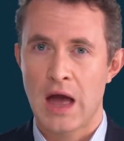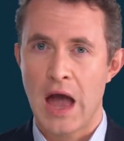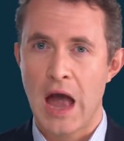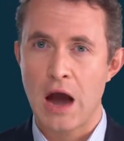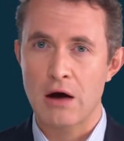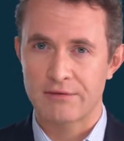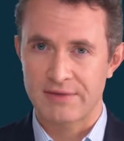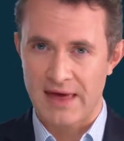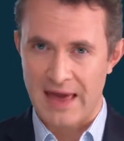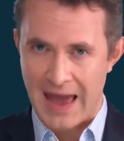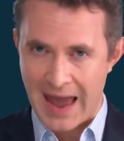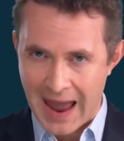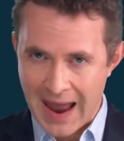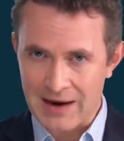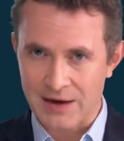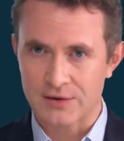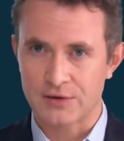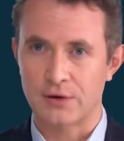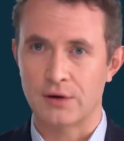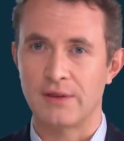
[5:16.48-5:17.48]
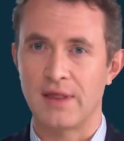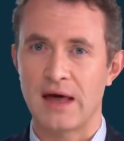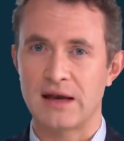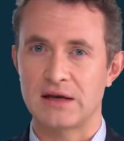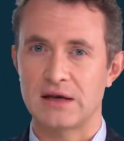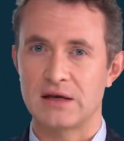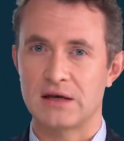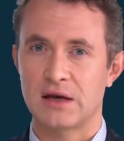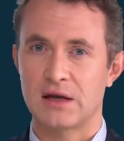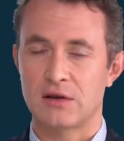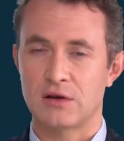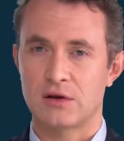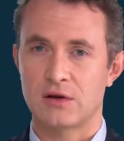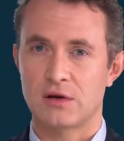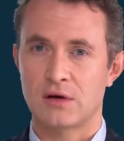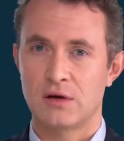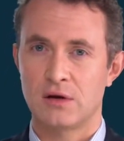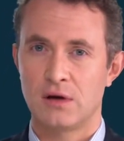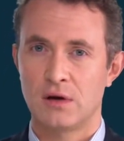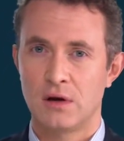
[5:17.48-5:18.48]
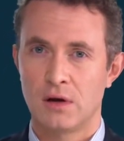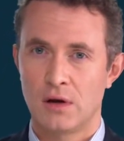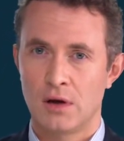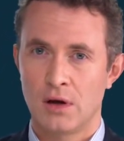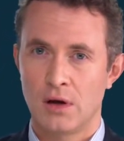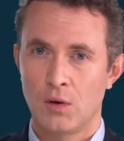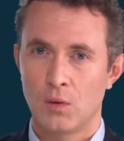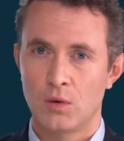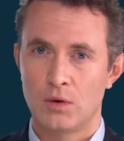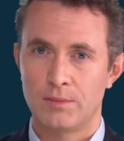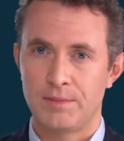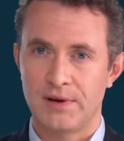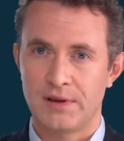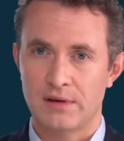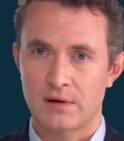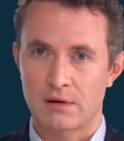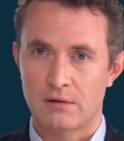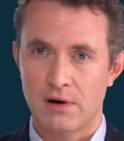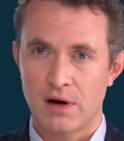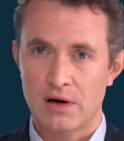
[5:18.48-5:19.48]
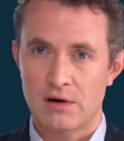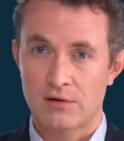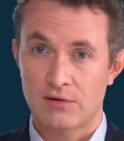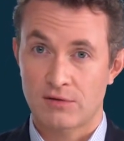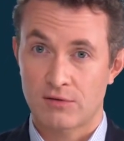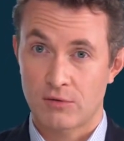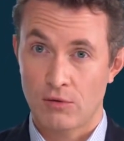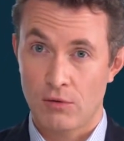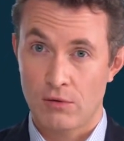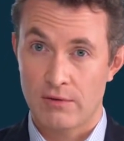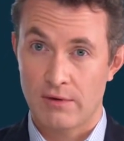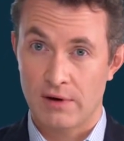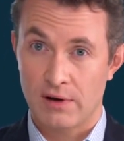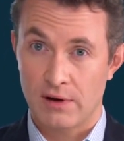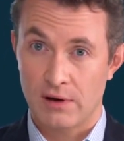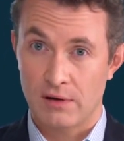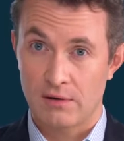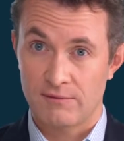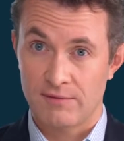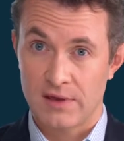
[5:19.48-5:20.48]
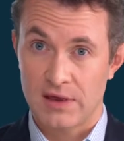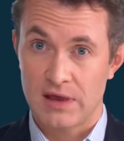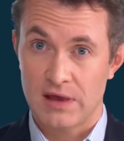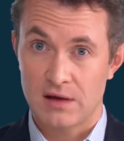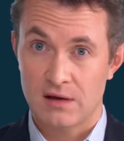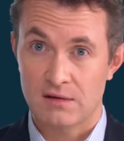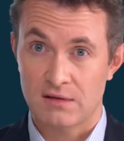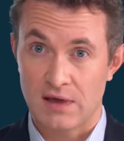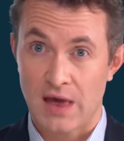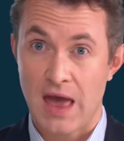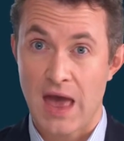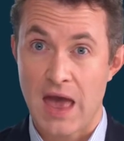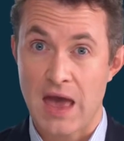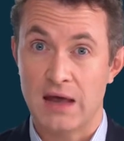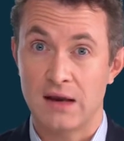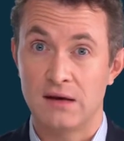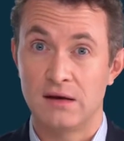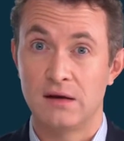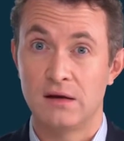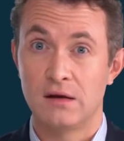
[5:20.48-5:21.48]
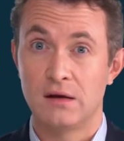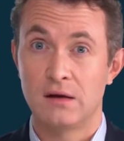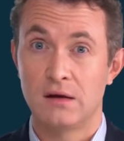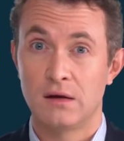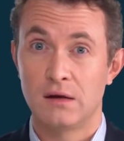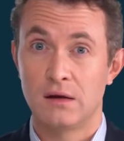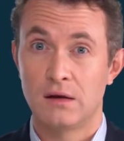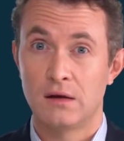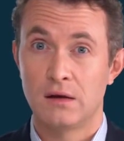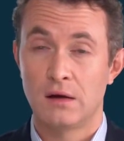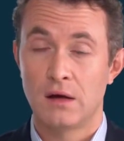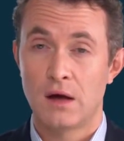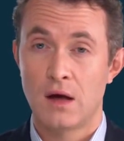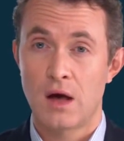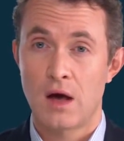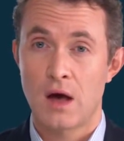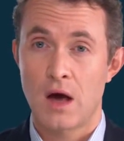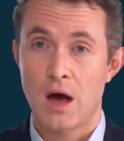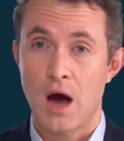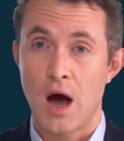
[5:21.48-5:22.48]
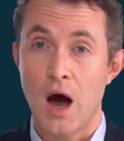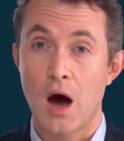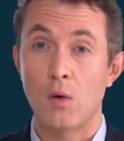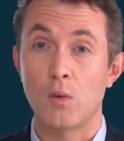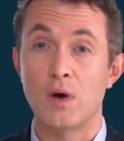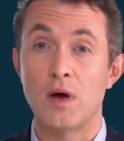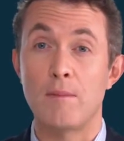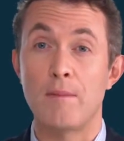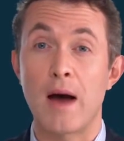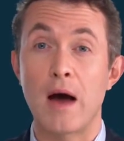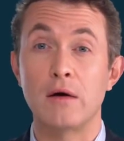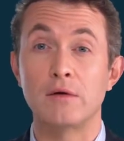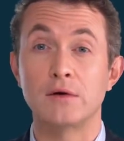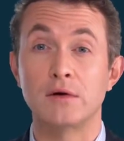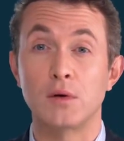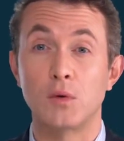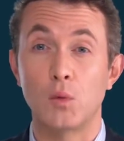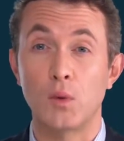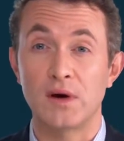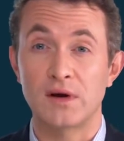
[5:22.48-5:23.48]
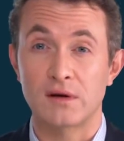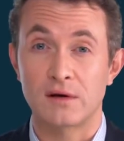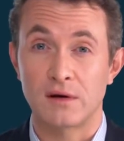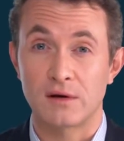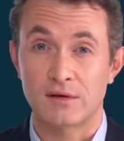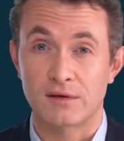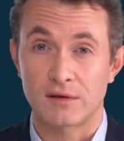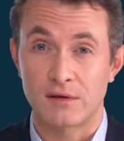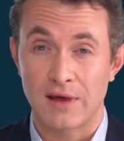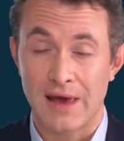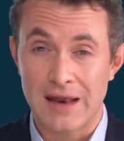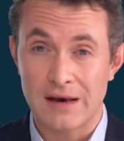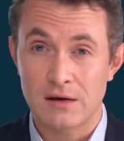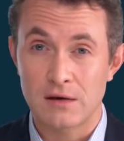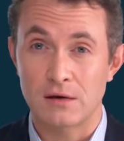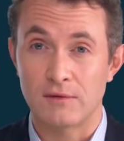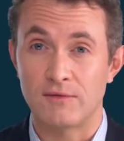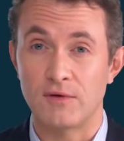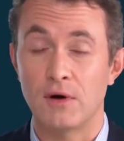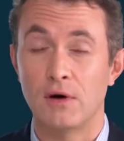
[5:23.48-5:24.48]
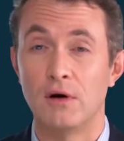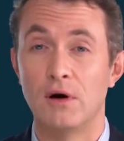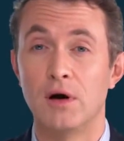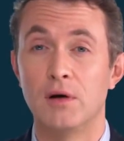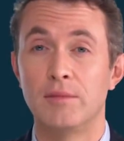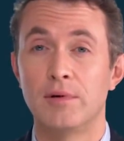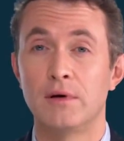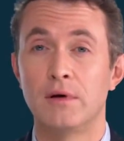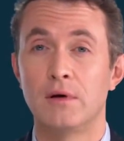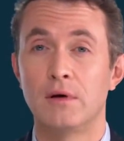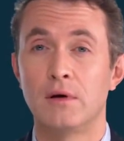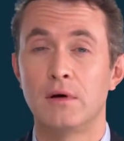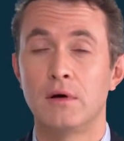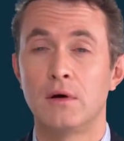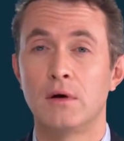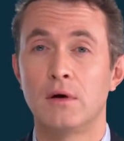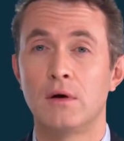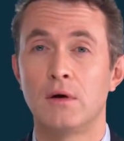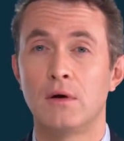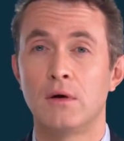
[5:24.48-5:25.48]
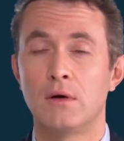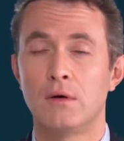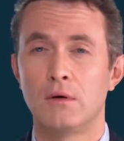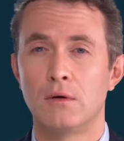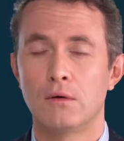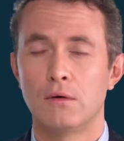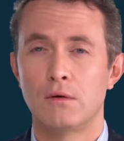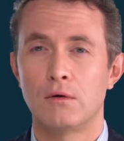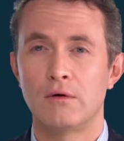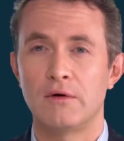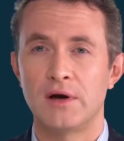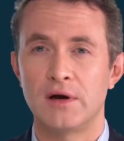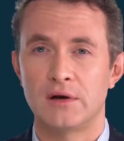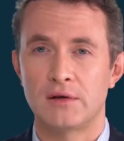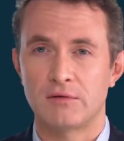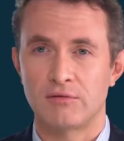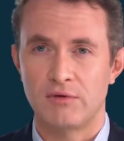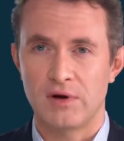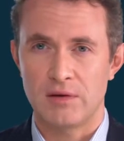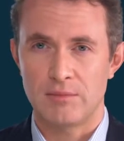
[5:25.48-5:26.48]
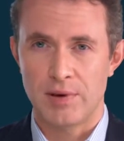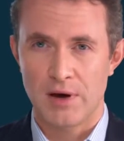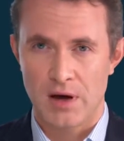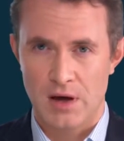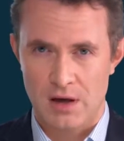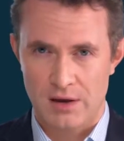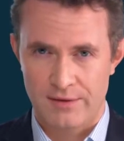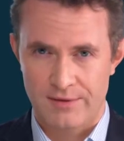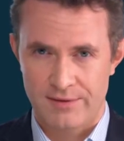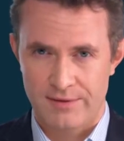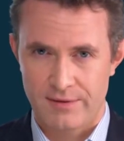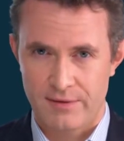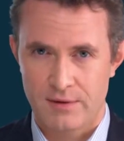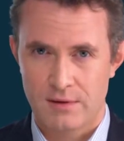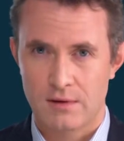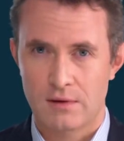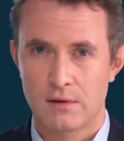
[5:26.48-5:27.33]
How they act on that intention will be the great story of the years ahead. Are we about to witness the end of Europe, or its rebirth?